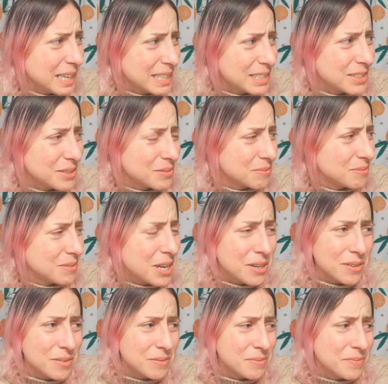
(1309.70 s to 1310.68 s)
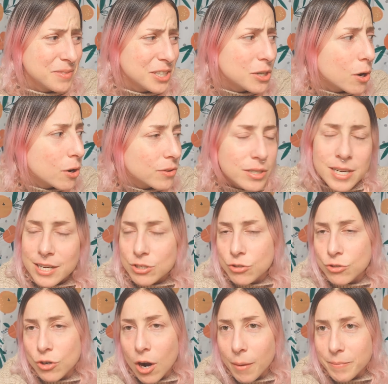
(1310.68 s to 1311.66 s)
don't know. You know how the next
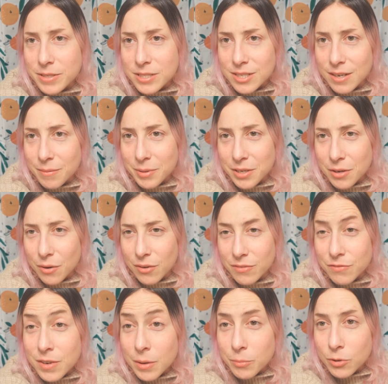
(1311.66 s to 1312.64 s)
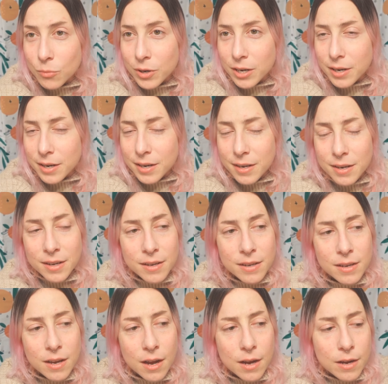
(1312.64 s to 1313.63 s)
drop is gonna be on February?
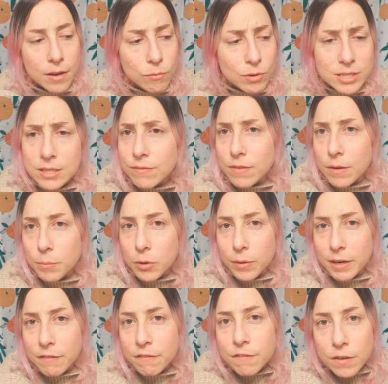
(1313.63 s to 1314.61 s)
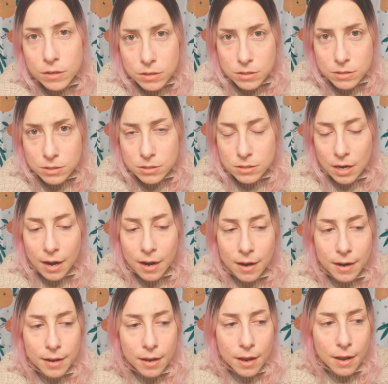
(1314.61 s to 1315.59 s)
Was it February 1st?
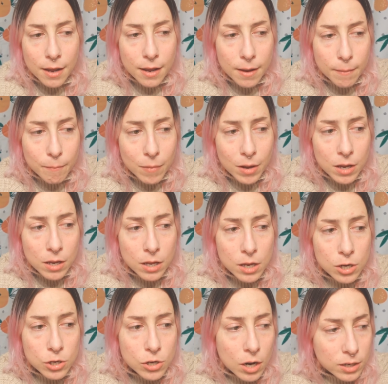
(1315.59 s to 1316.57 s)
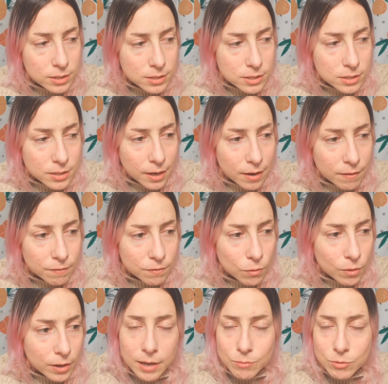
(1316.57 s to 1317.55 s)
I am not gonna stay up
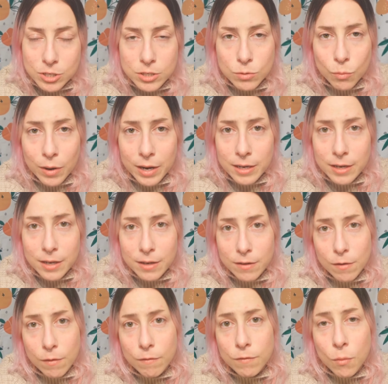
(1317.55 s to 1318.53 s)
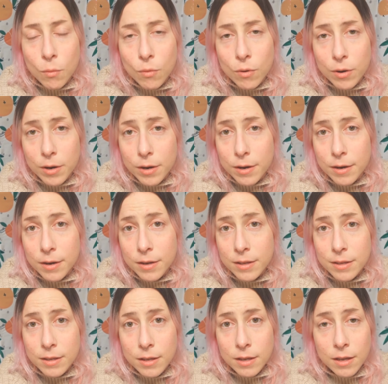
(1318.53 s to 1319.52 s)
for it. I'm just waiting for
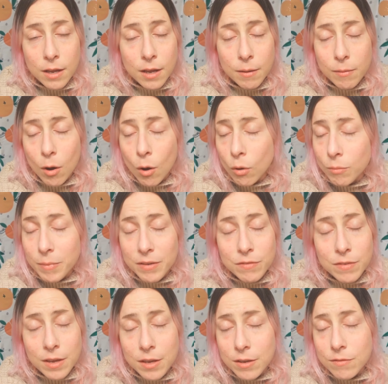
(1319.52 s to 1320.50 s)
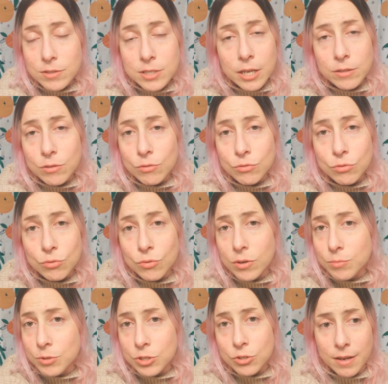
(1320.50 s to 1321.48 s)
all my faves at Little
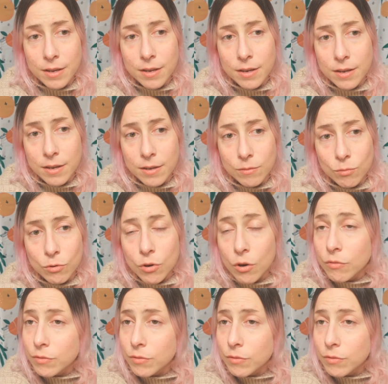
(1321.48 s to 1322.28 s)
Tulips and we'll go